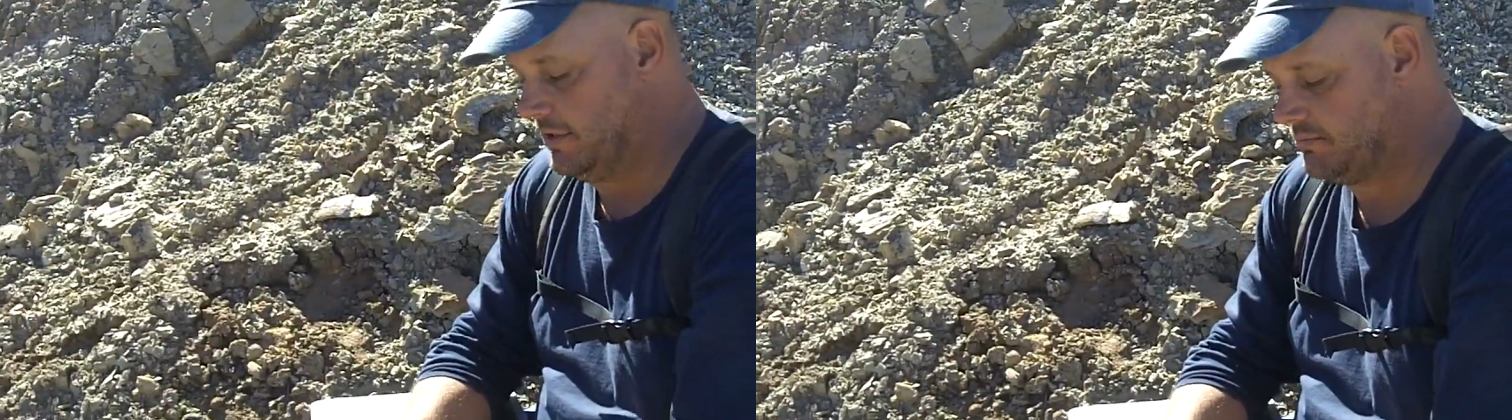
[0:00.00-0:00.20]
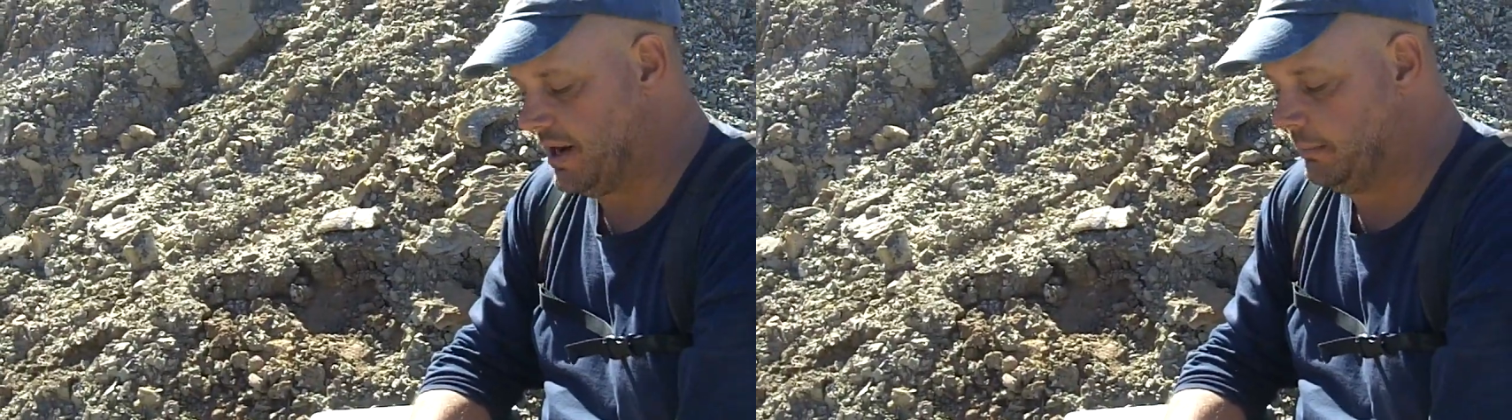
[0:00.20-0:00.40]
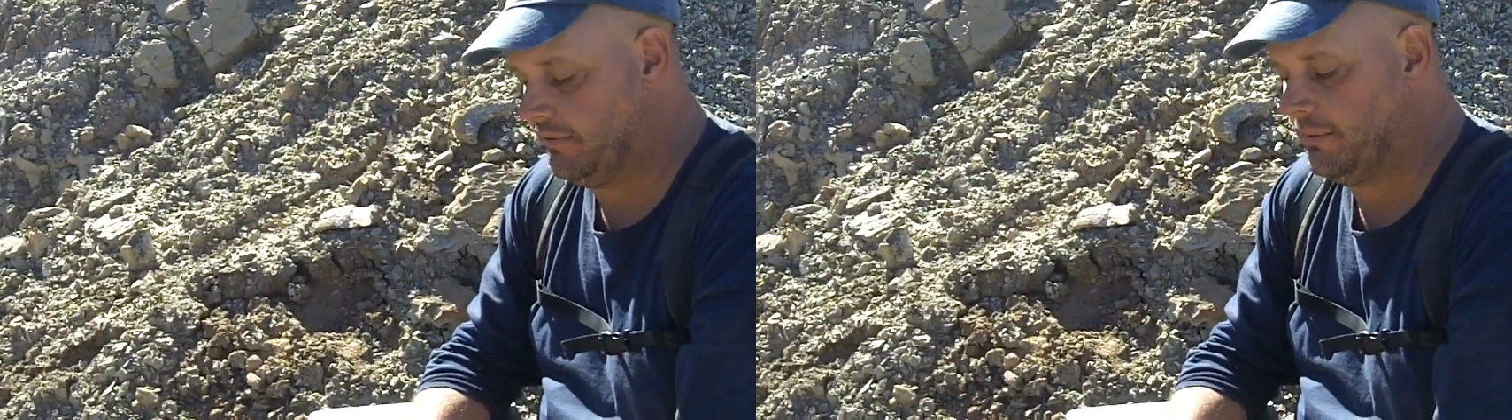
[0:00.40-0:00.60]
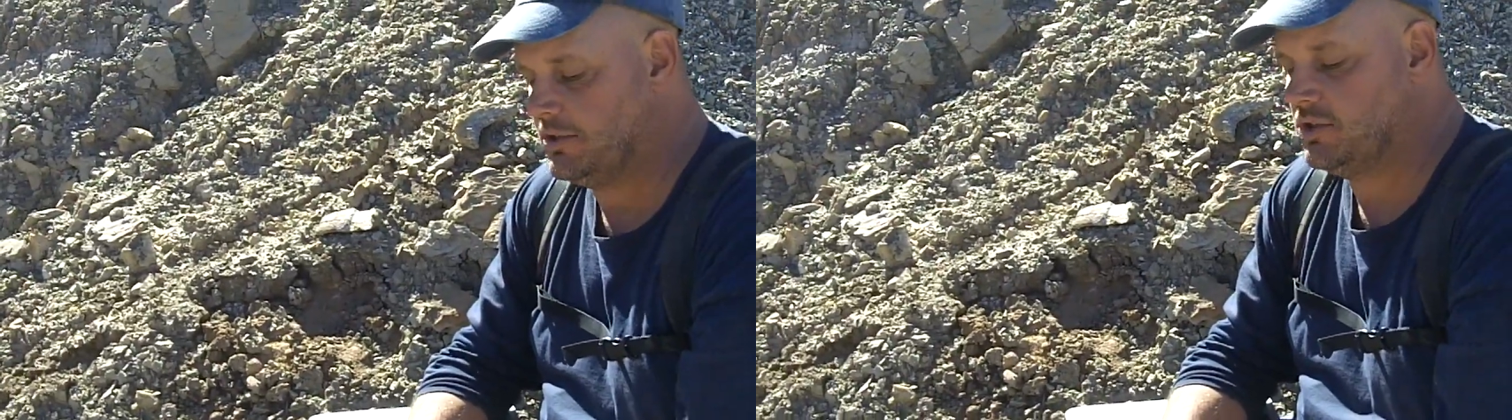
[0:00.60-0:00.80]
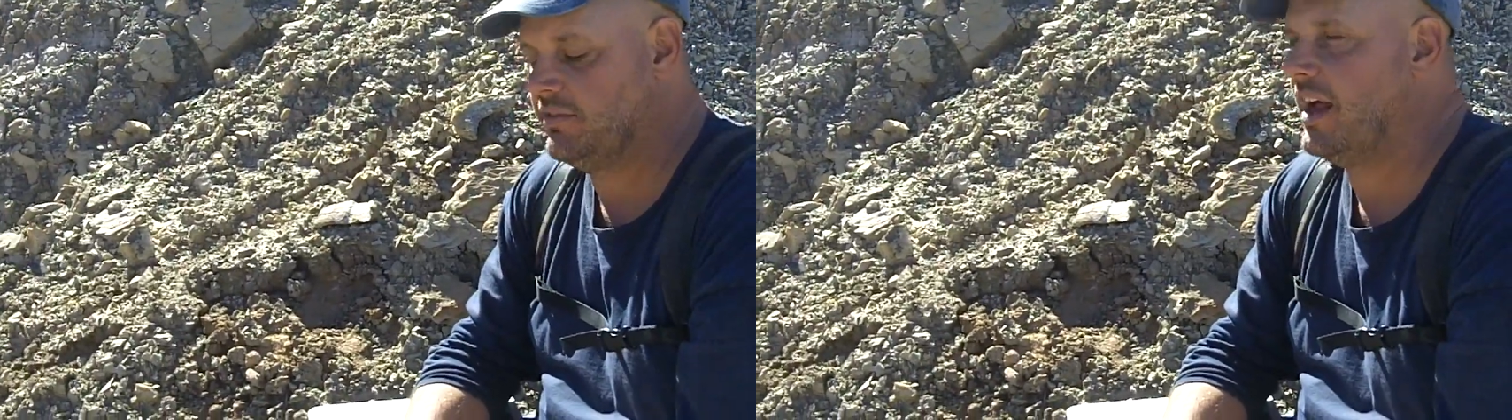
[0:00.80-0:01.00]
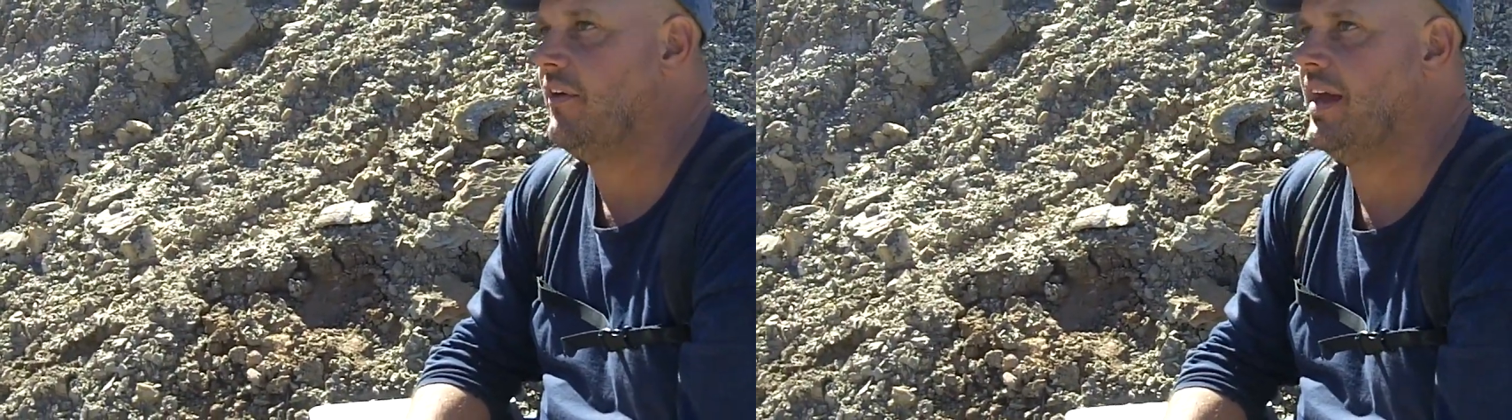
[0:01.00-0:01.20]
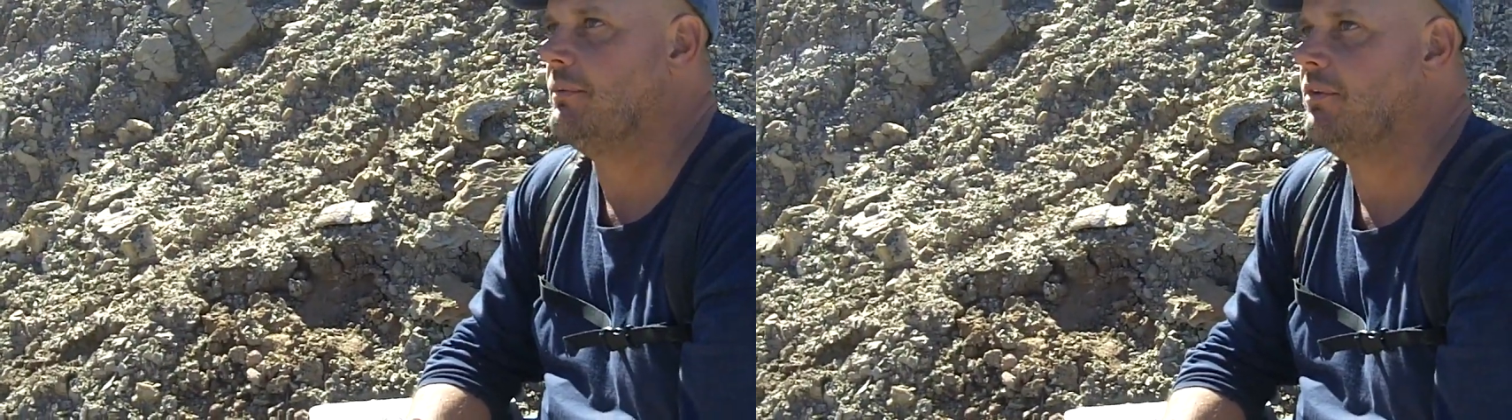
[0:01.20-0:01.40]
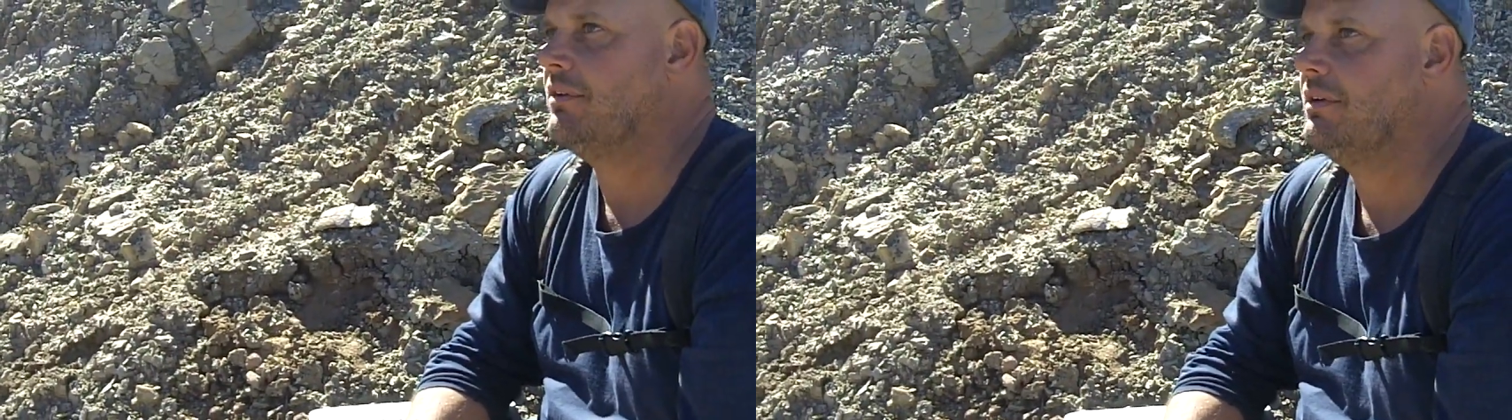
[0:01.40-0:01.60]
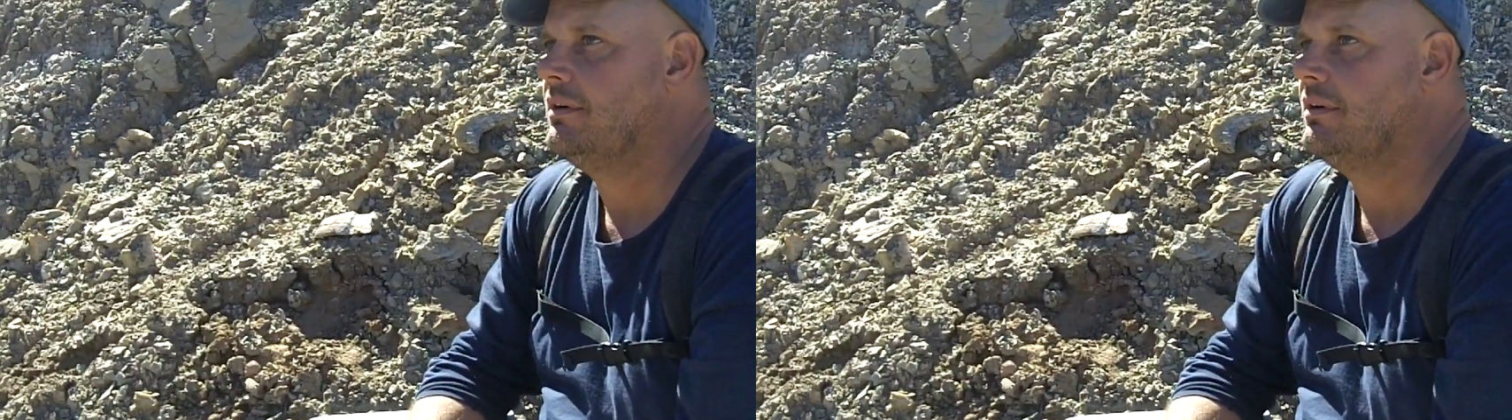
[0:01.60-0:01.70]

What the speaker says: it's probably from a juvenile animal.